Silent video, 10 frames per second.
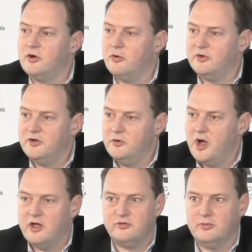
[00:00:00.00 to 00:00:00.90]
go with the
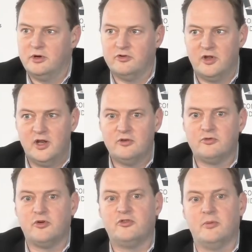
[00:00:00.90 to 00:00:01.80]
US because they didn't
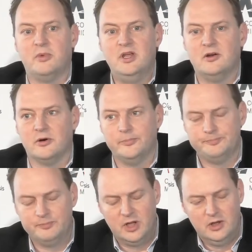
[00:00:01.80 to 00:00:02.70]
trust them either.
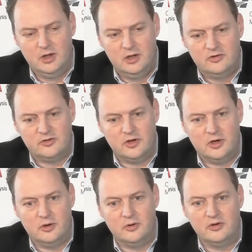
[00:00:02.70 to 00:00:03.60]

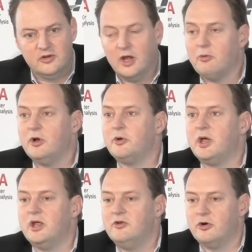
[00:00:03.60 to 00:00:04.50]
So they were
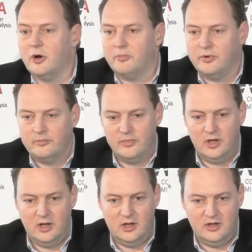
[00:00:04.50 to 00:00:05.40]
looking in Europe.
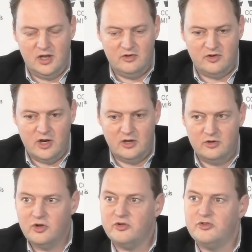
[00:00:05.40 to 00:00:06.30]
They decided
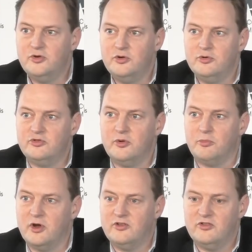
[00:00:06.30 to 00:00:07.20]
not to use the
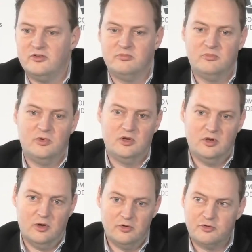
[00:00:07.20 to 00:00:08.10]
Brits,
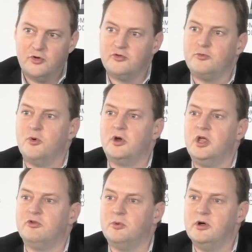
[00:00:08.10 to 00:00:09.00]

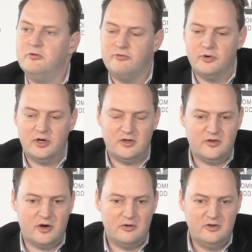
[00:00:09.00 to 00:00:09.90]
untrustworthy as well for the
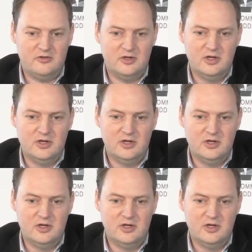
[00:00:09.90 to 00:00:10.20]
Qataris.